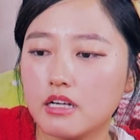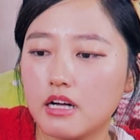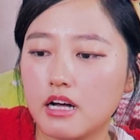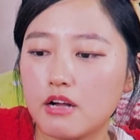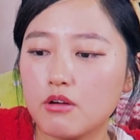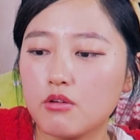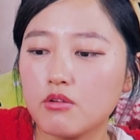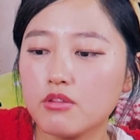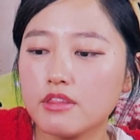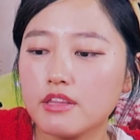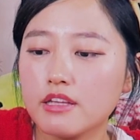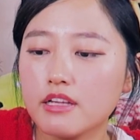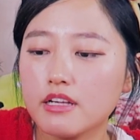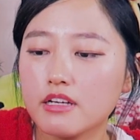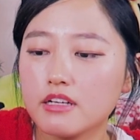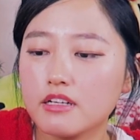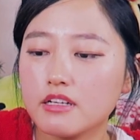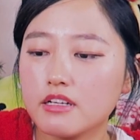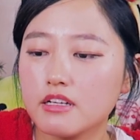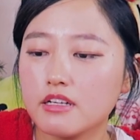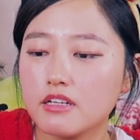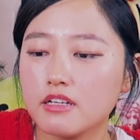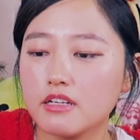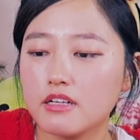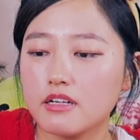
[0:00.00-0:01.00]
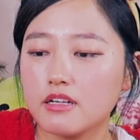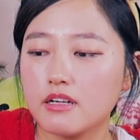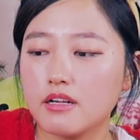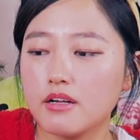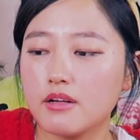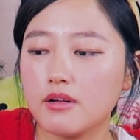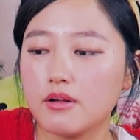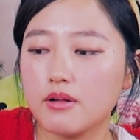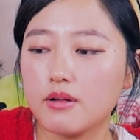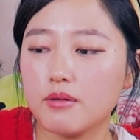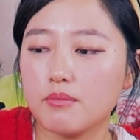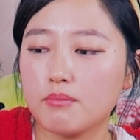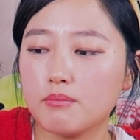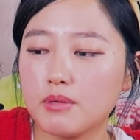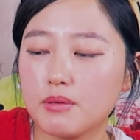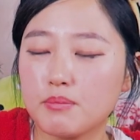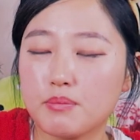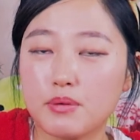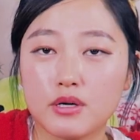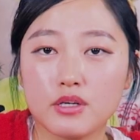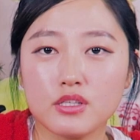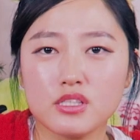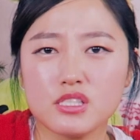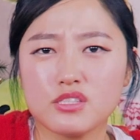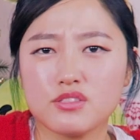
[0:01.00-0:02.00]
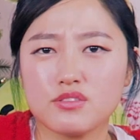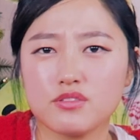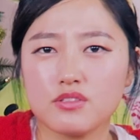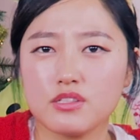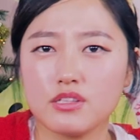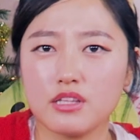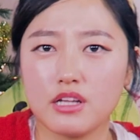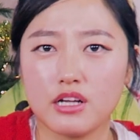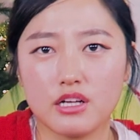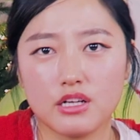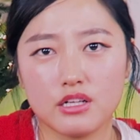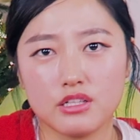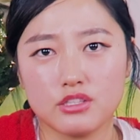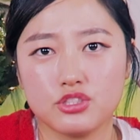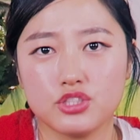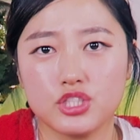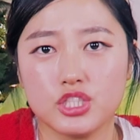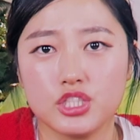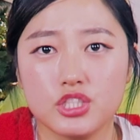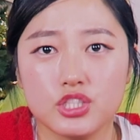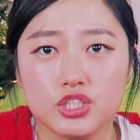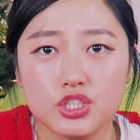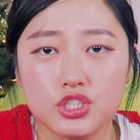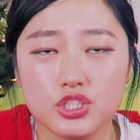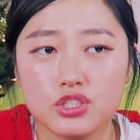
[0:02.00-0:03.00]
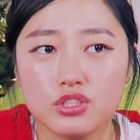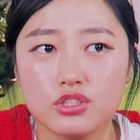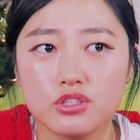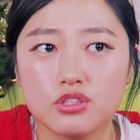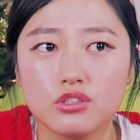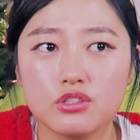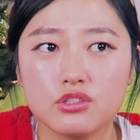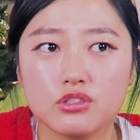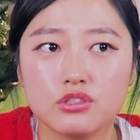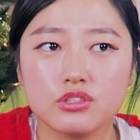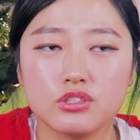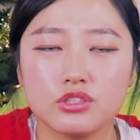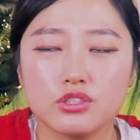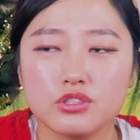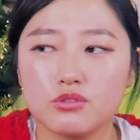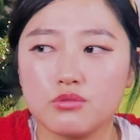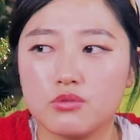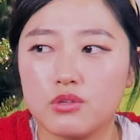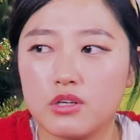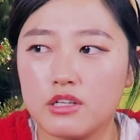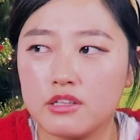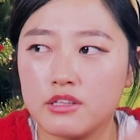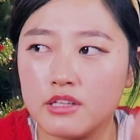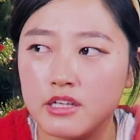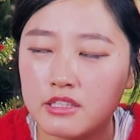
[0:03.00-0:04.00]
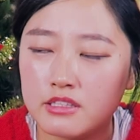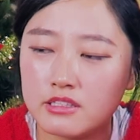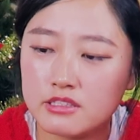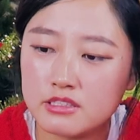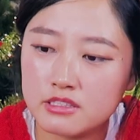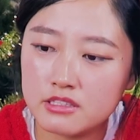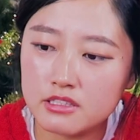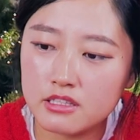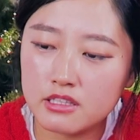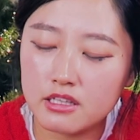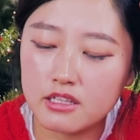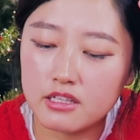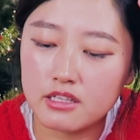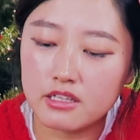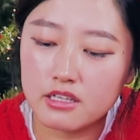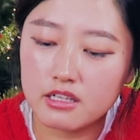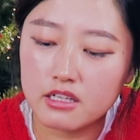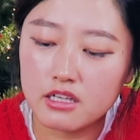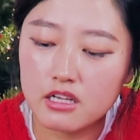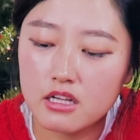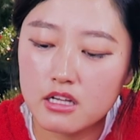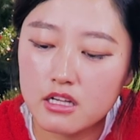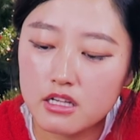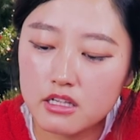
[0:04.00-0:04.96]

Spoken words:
I don't think my parents were that traditional where they did like,